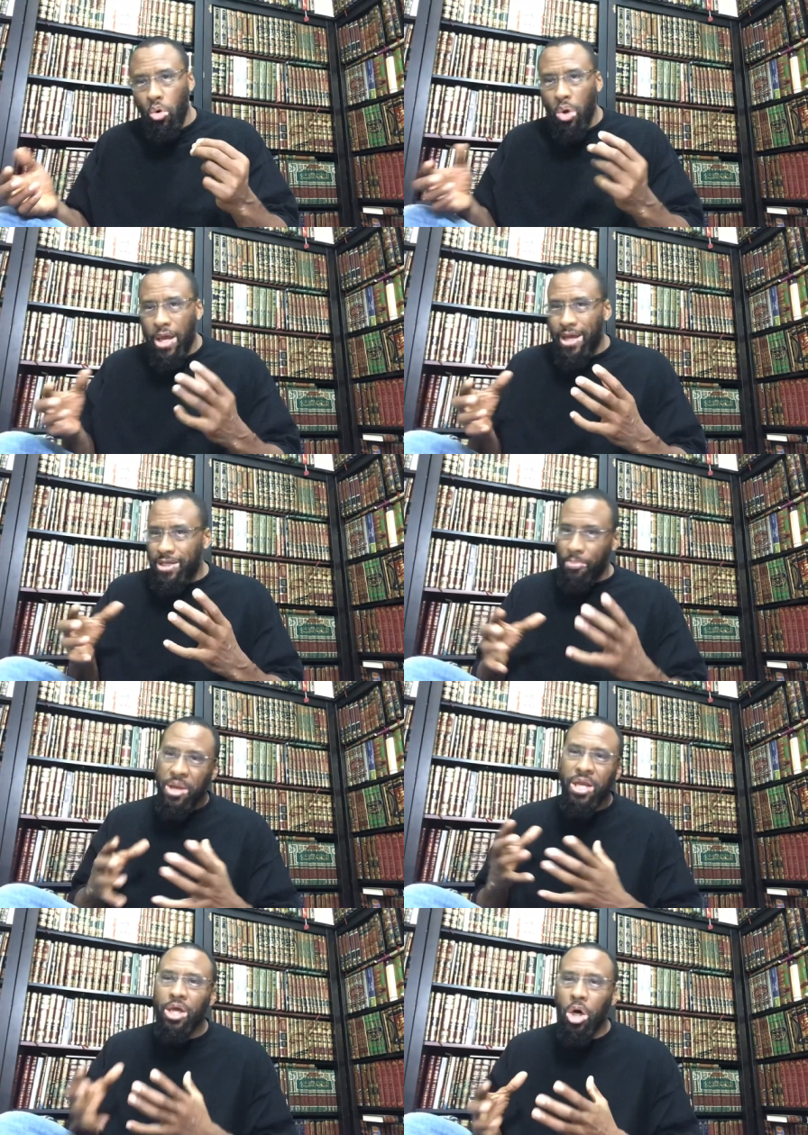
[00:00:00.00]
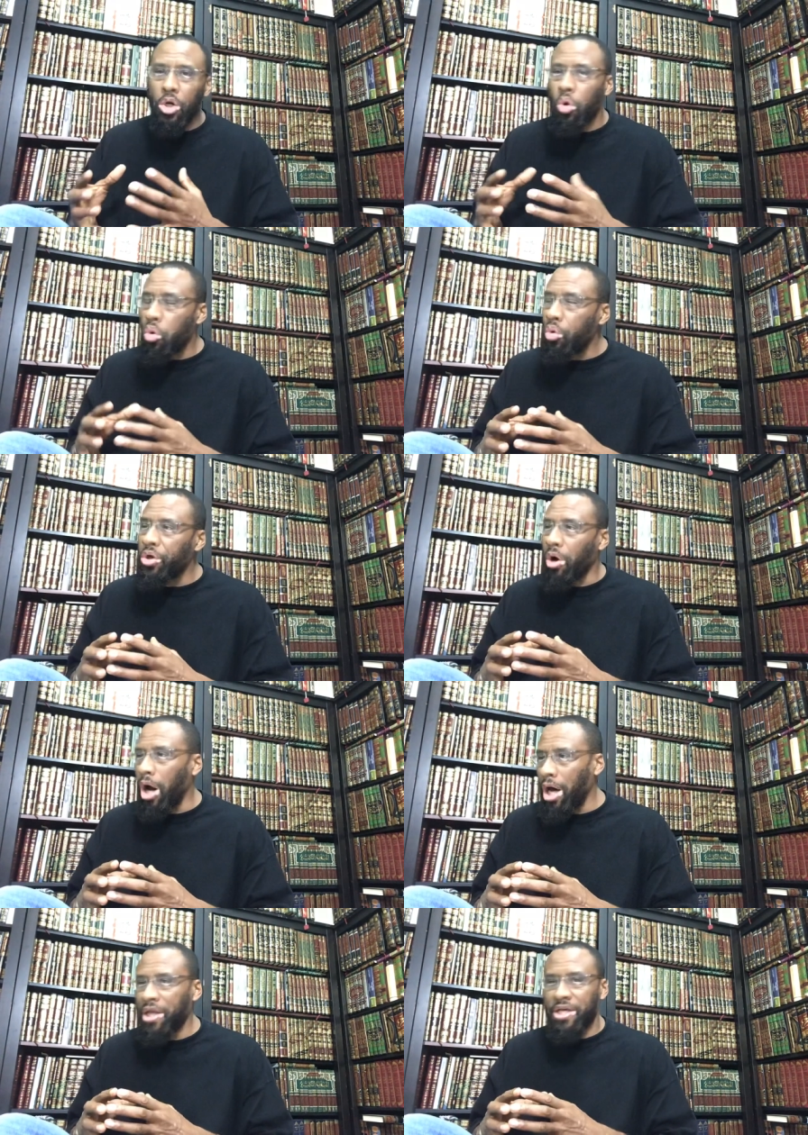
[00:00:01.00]
So depending on who
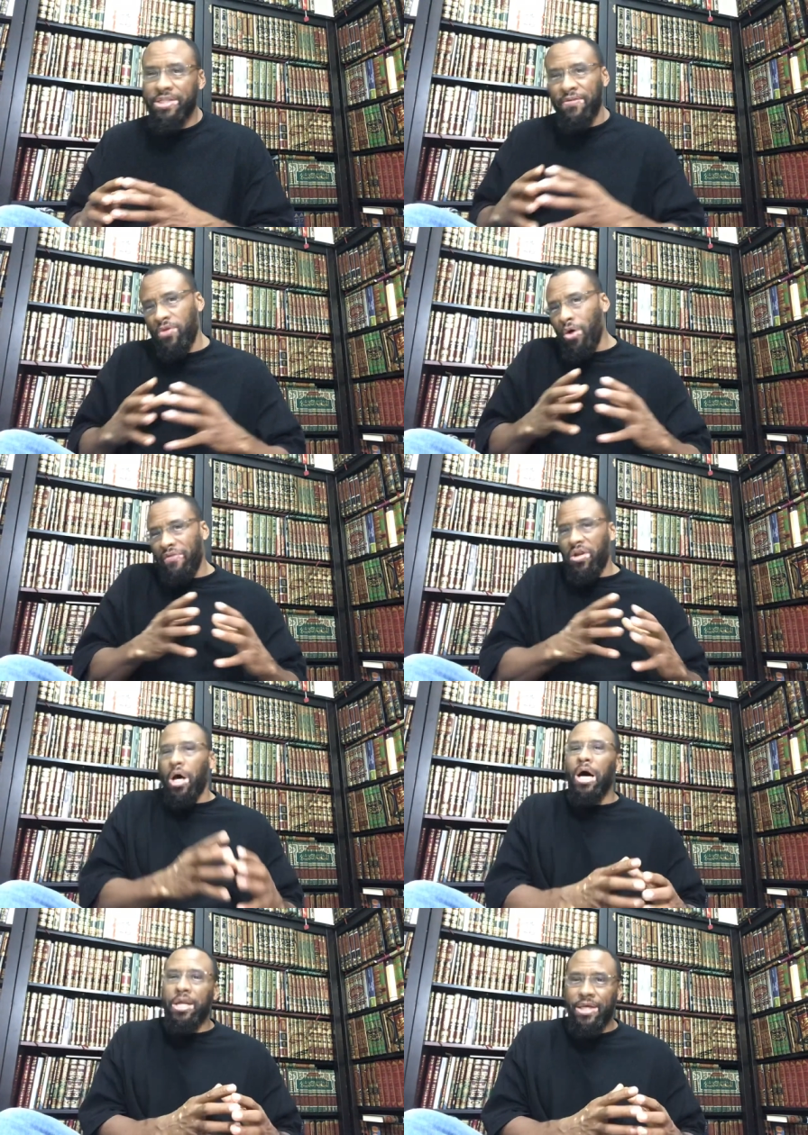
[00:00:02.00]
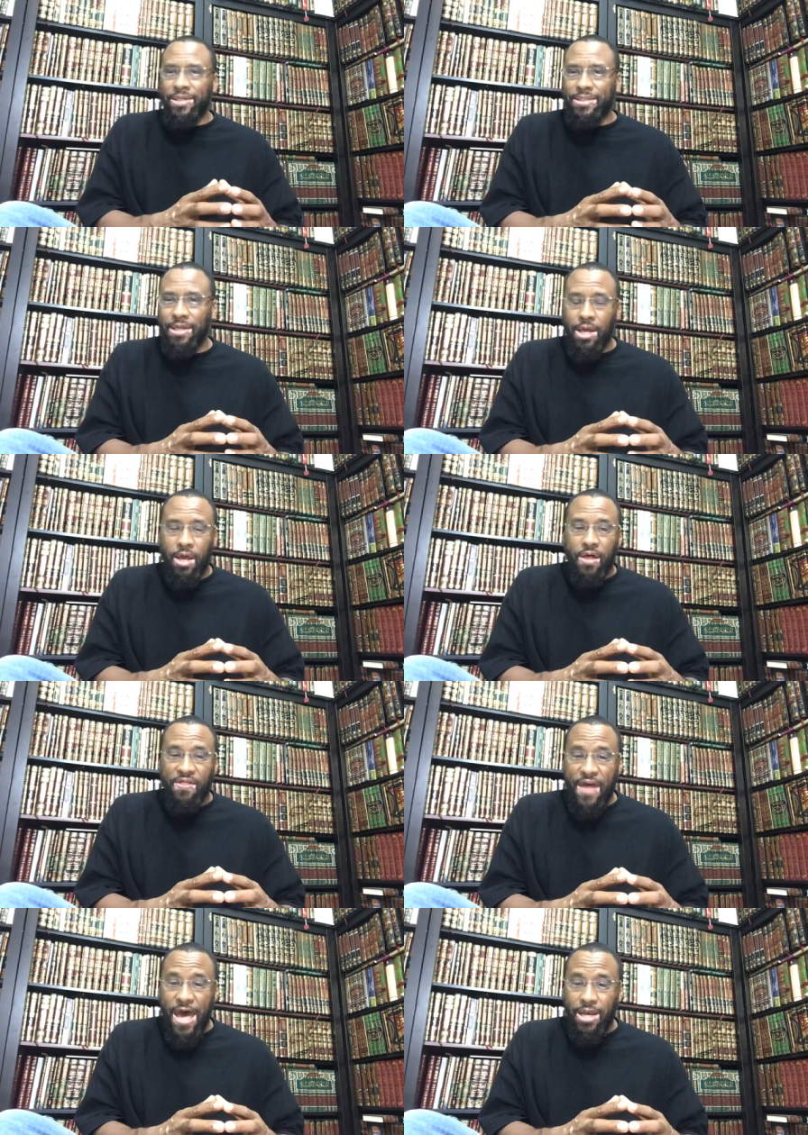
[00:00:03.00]
your audience, if you have an audience
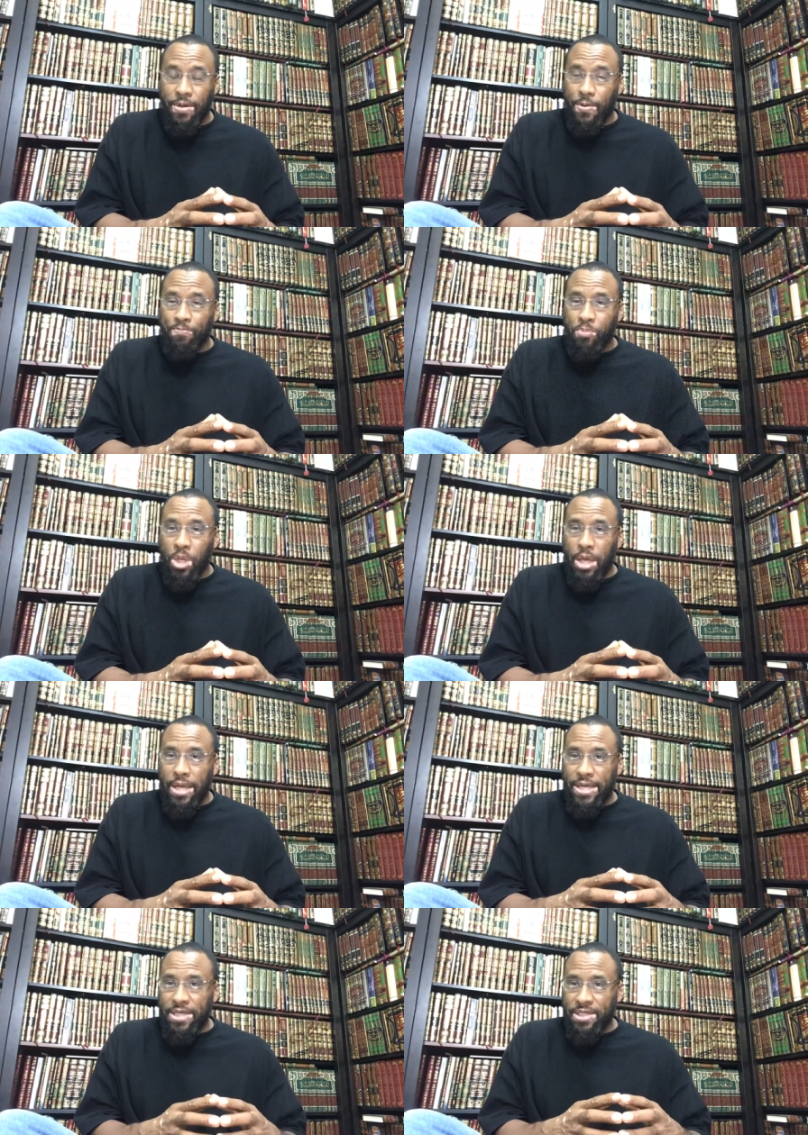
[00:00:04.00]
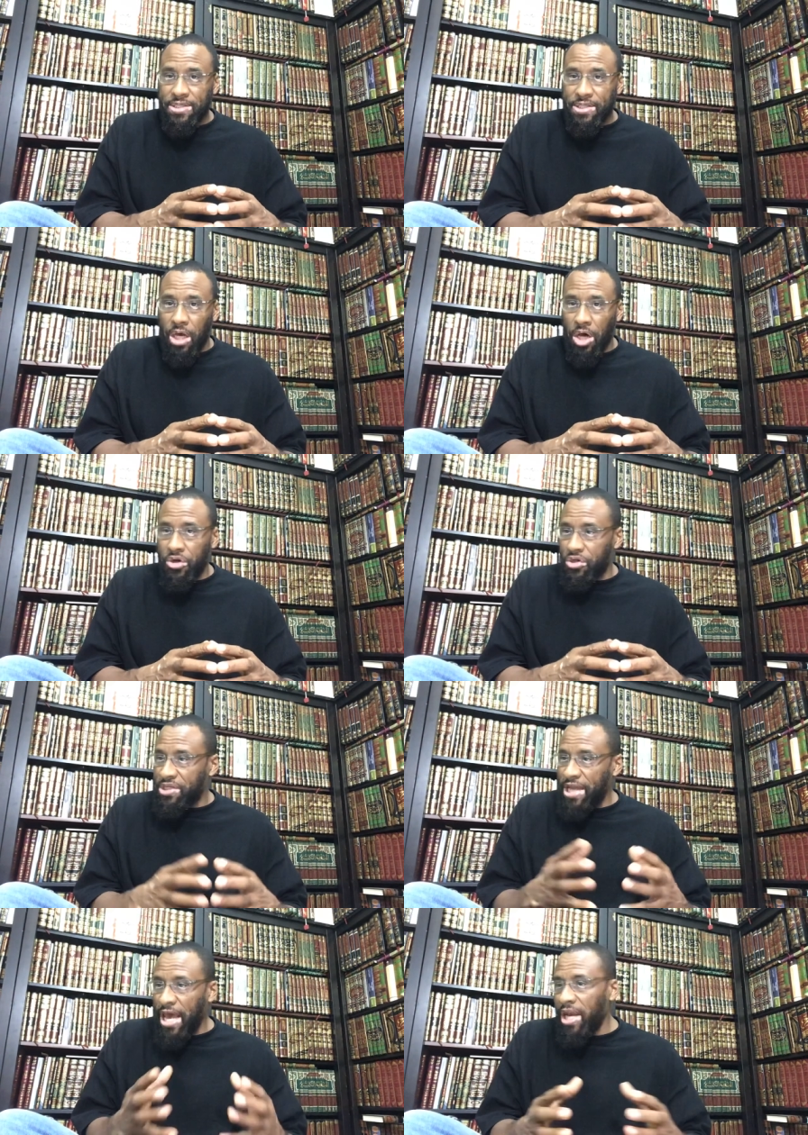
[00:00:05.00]
that is
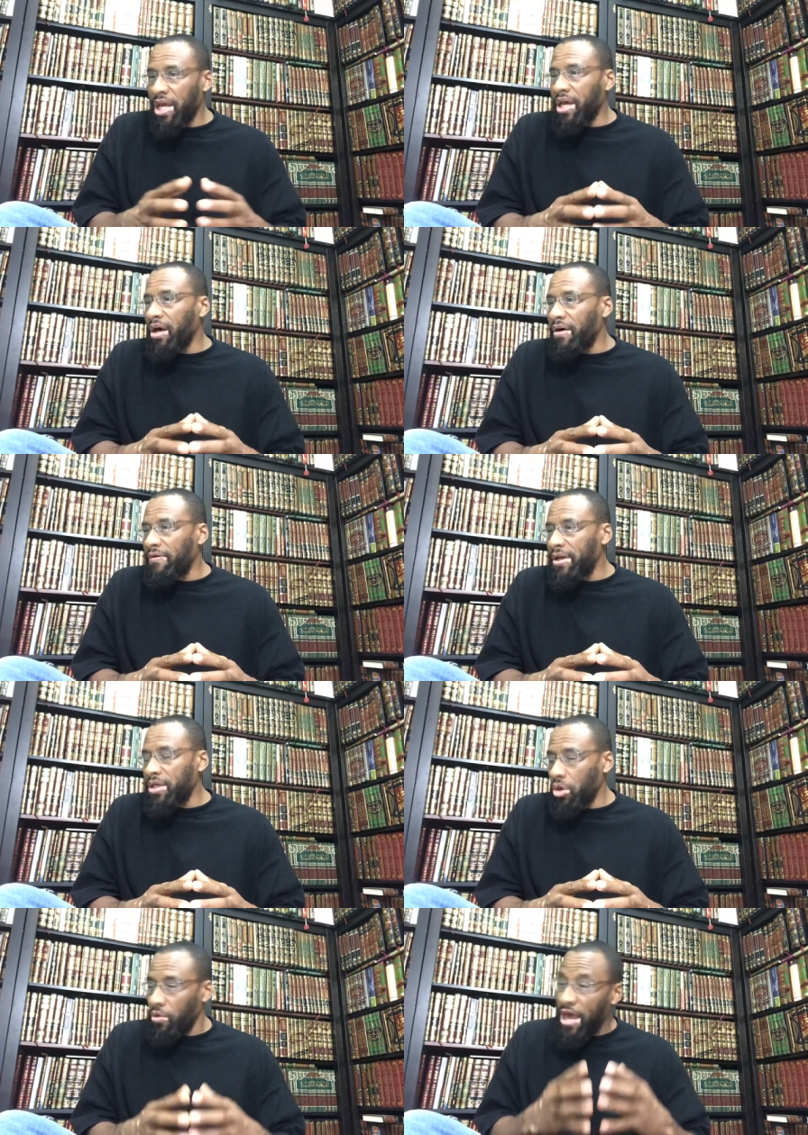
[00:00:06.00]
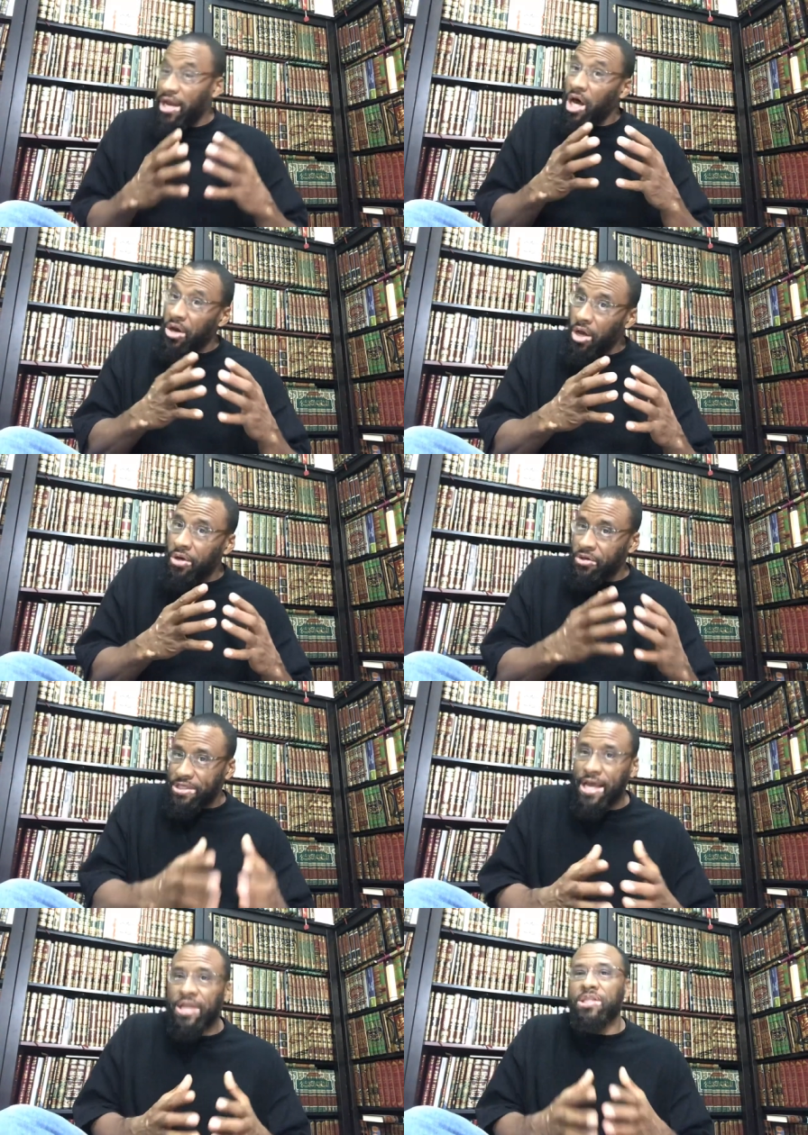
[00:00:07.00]
understanding, of, you know, that un
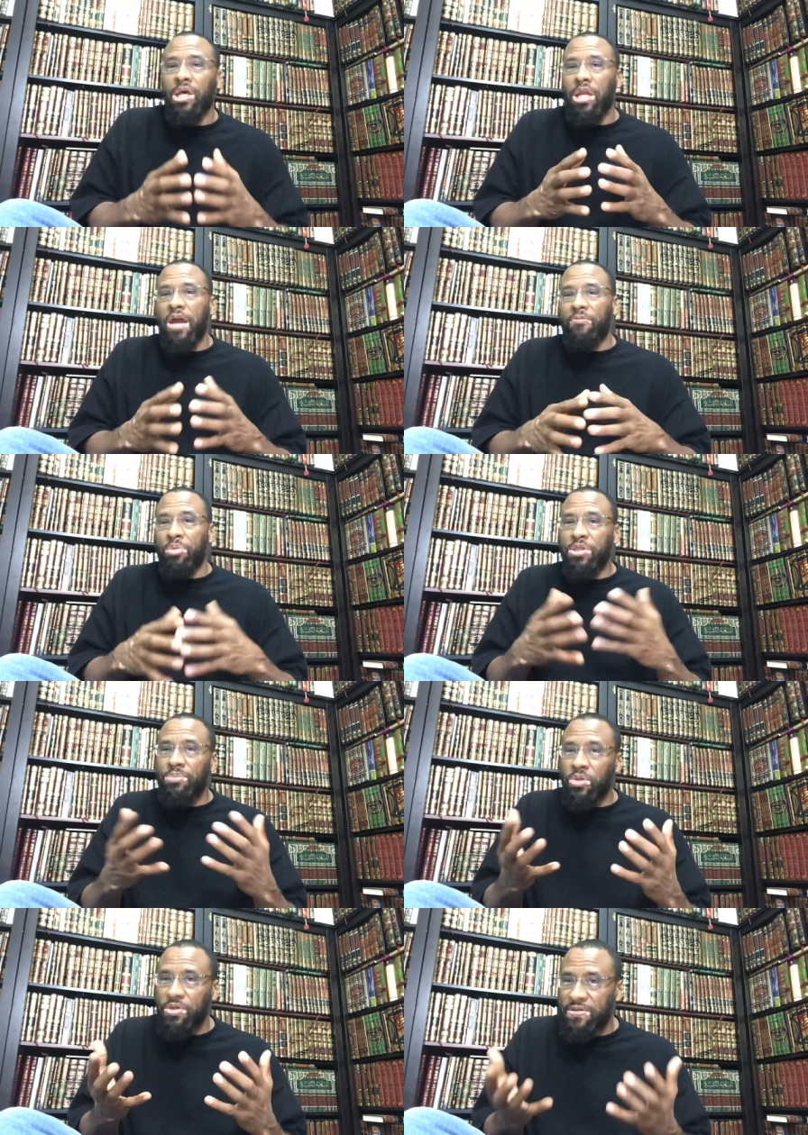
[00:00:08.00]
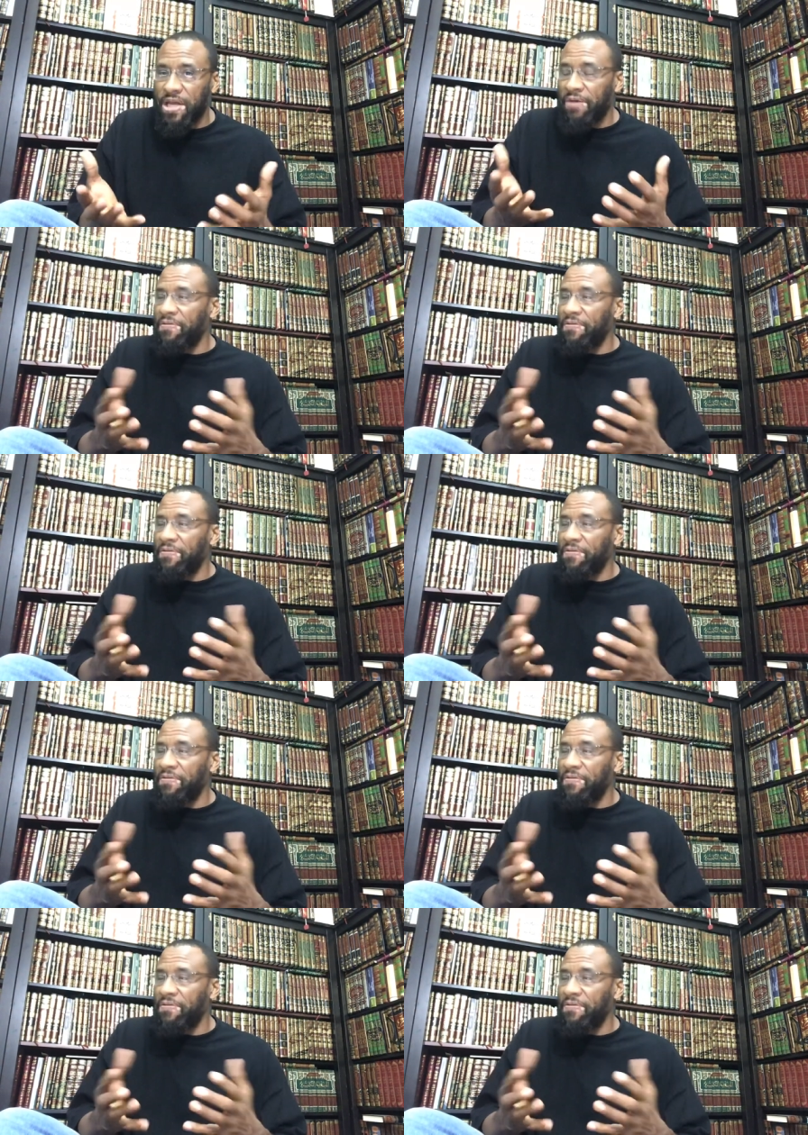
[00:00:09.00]
understands a lot of principles of